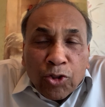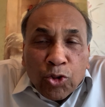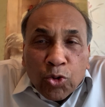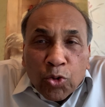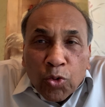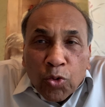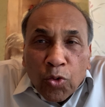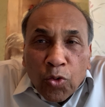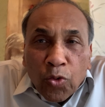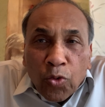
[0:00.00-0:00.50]

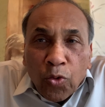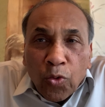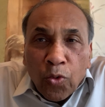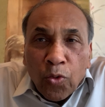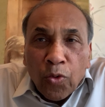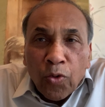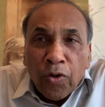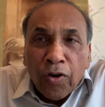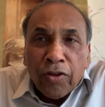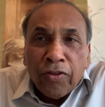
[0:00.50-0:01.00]
to
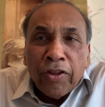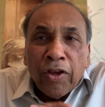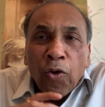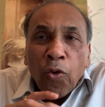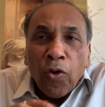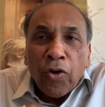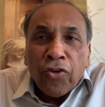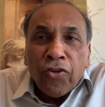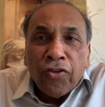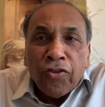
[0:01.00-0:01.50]
the
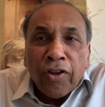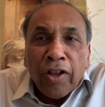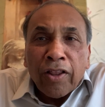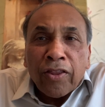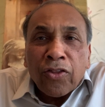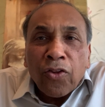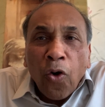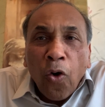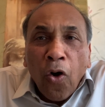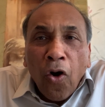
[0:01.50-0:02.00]
original
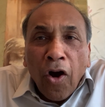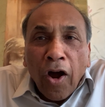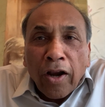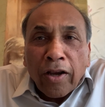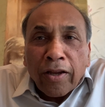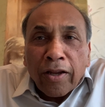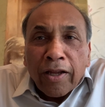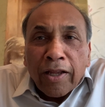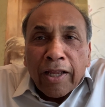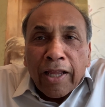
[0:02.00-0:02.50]
thought
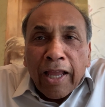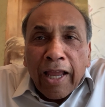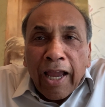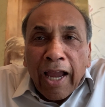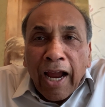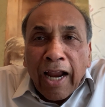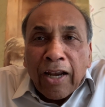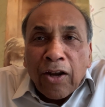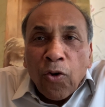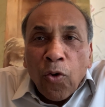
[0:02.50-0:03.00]

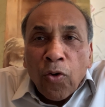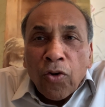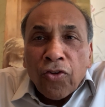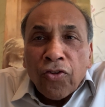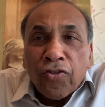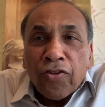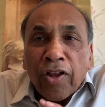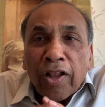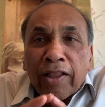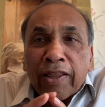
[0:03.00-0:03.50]
and the
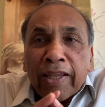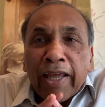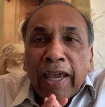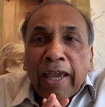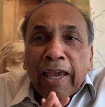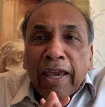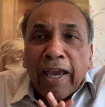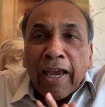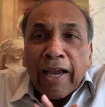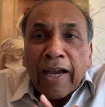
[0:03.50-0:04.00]
original
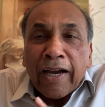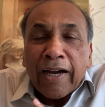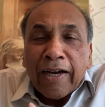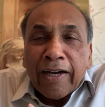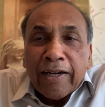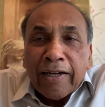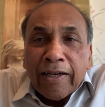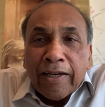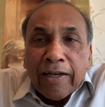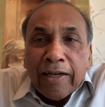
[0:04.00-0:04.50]
thinking,
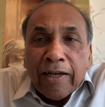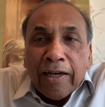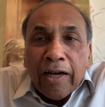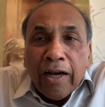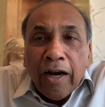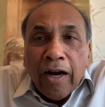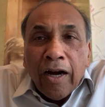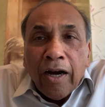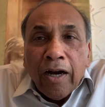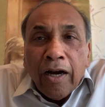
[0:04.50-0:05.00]

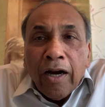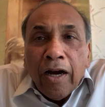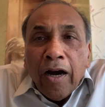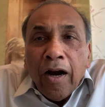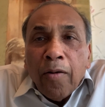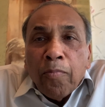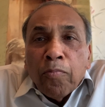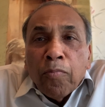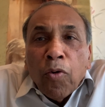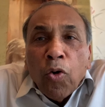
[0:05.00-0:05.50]

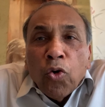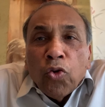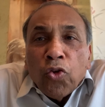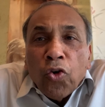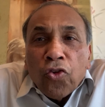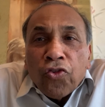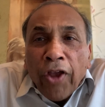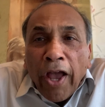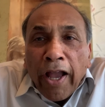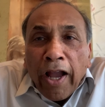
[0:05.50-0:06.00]

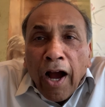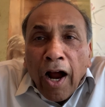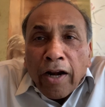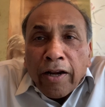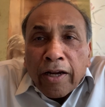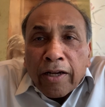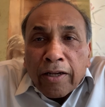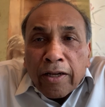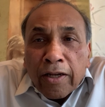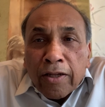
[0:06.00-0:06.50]

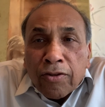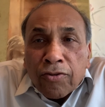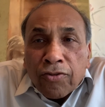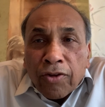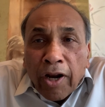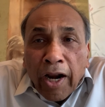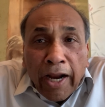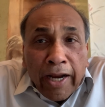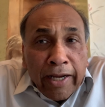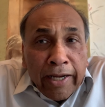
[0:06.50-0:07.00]
monozygotic twins
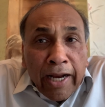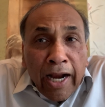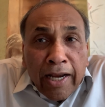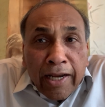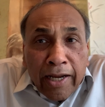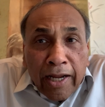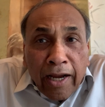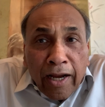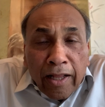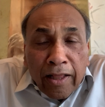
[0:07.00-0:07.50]
are
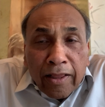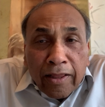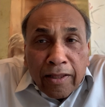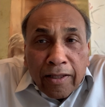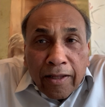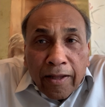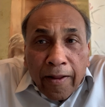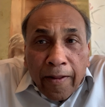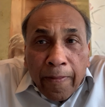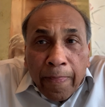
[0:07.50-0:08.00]
identical
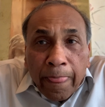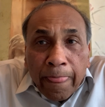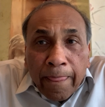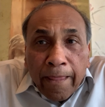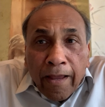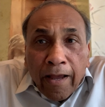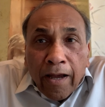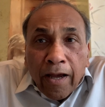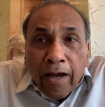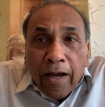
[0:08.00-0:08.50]

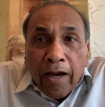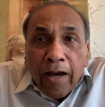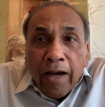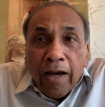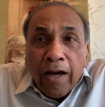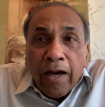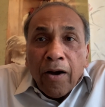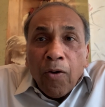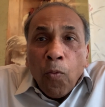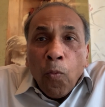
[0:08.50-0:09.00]

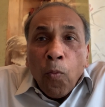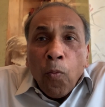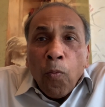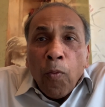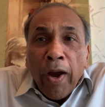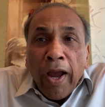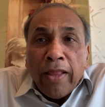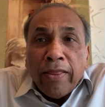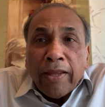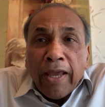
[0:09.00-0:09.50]

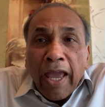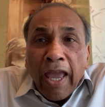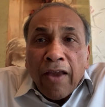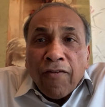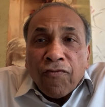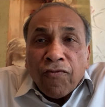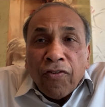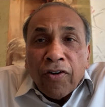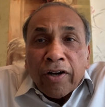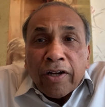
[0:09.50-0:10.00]
when a
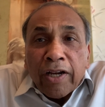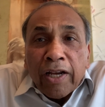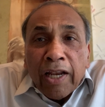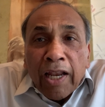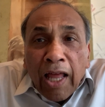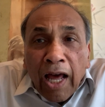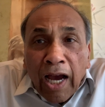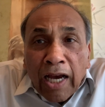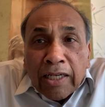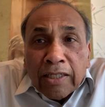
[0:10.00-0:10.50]

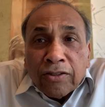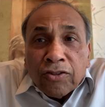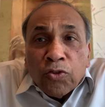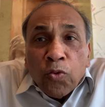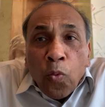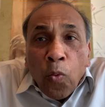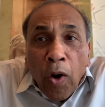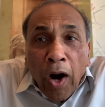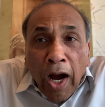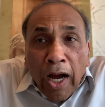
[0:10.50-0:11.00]
fertilized
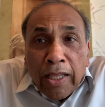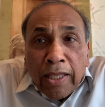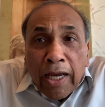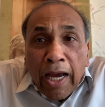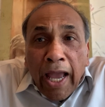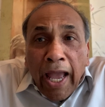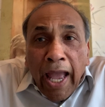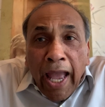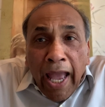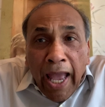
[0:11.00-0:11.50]

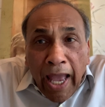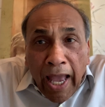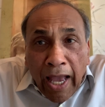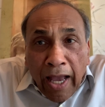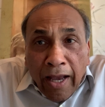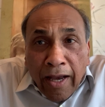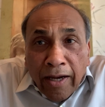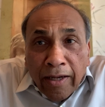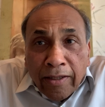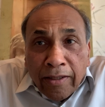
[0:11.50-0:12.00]
one
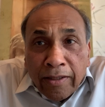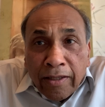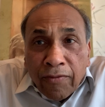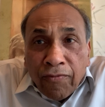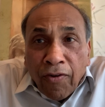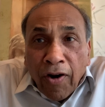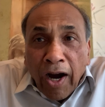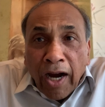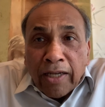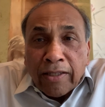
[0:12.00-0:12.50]
egg
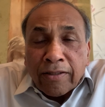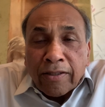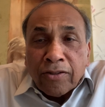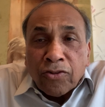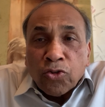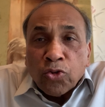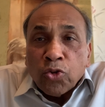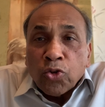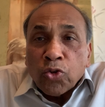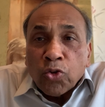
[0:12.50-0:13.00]
divides
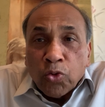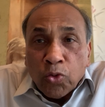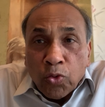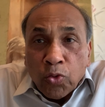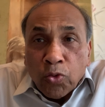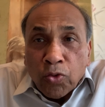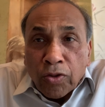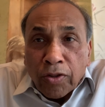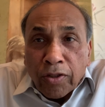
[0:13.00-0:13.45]
into two